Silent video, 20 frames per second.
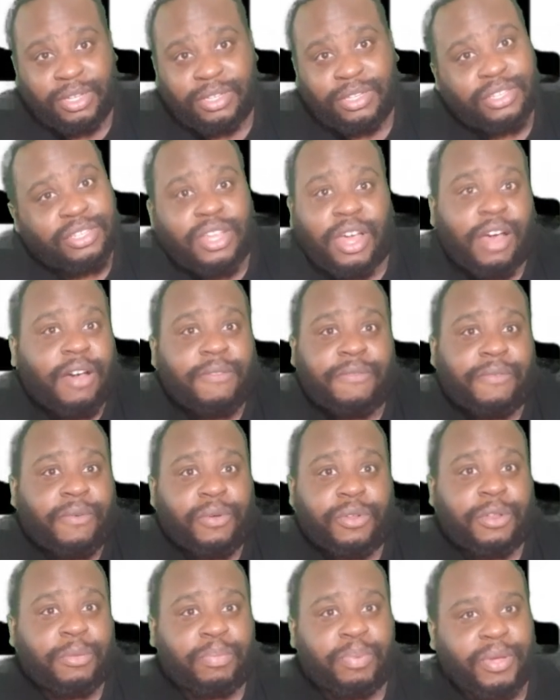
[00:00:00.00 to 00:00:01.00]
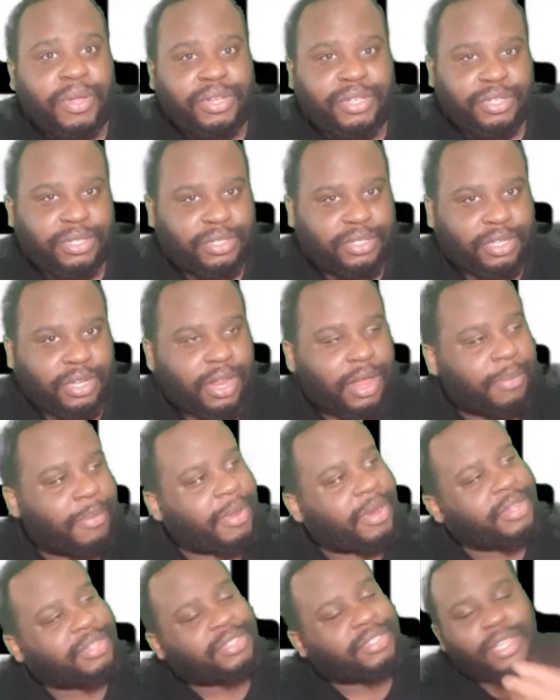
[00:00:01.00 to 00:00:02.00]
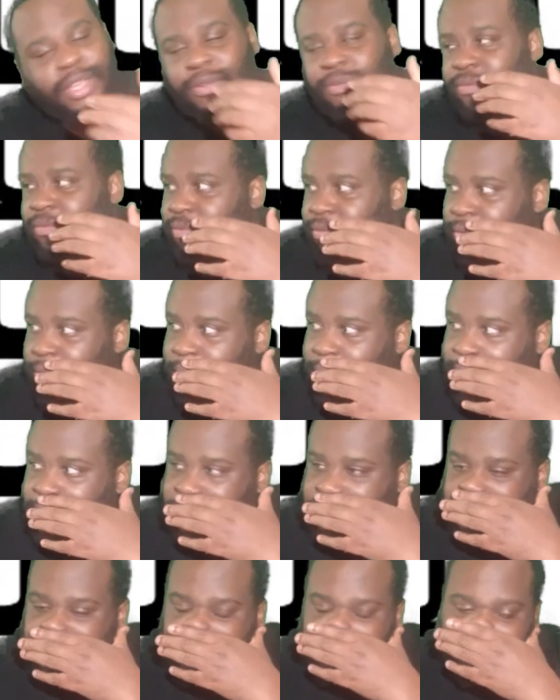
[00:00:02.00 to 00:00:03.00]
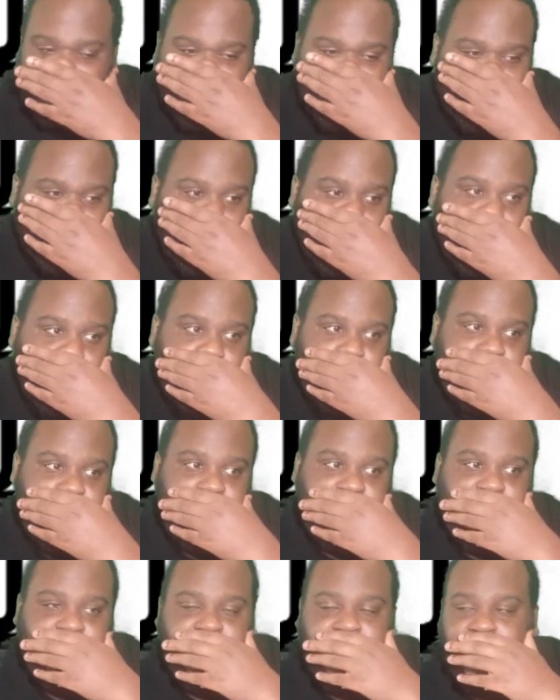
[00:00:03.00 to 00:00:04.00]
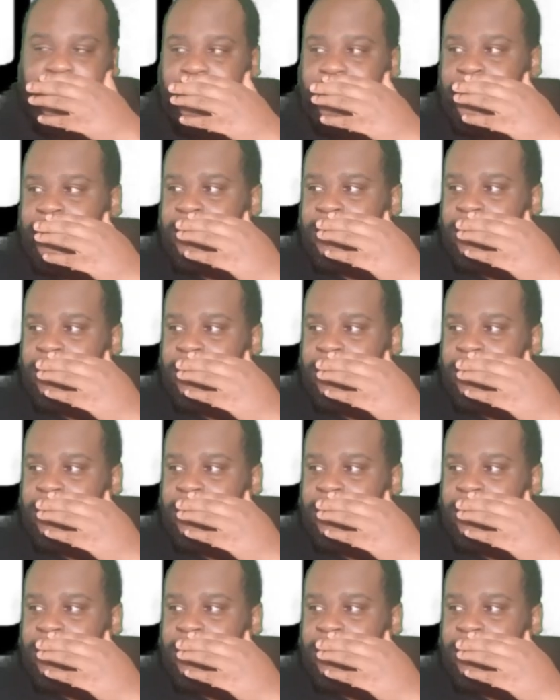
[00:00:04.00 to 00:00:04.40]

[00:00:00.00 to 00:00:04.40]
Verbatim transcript: You can't afford the pictures. So, like, man, I say, raw, some joke Like,